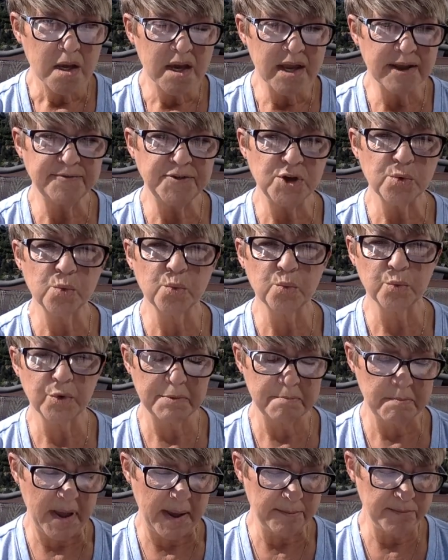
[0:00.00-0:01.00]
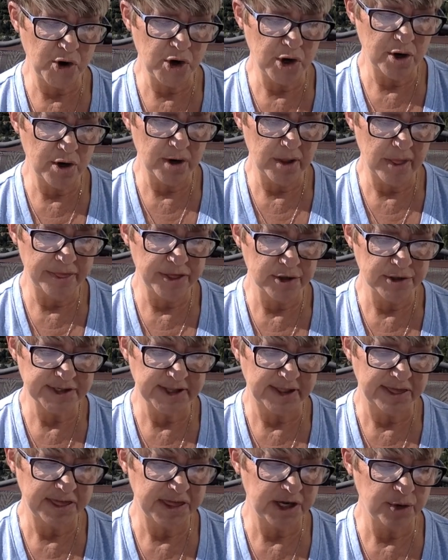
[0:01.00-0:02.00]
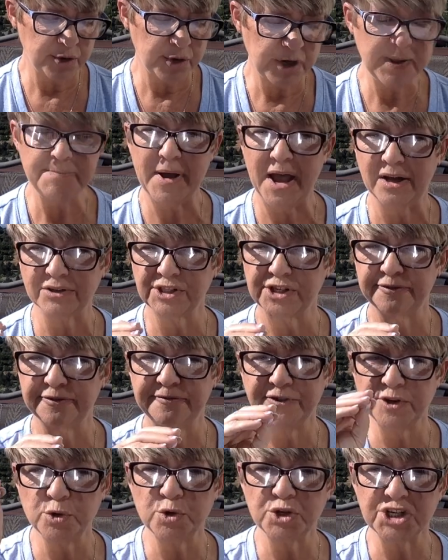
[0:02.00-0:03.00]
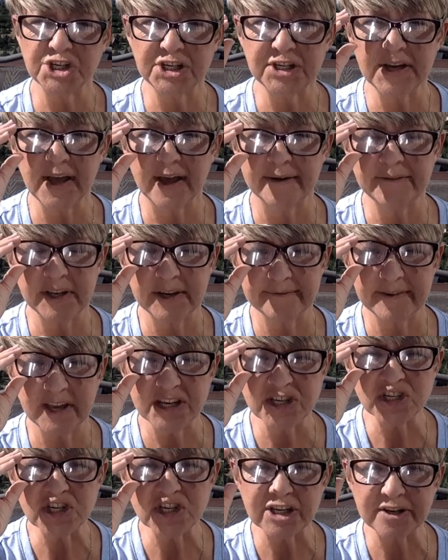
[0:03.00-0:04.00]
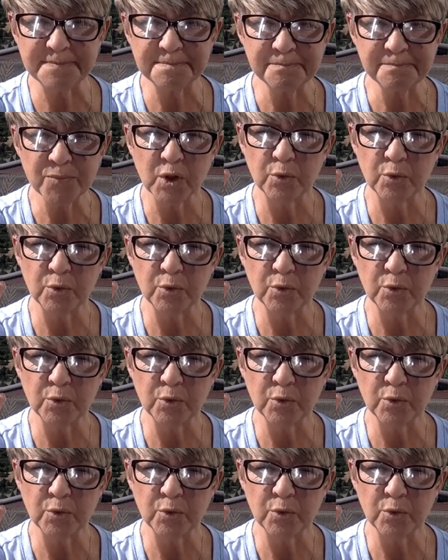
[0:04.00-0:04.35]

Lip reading: If you remember, there's a theory about diffusion of innovation.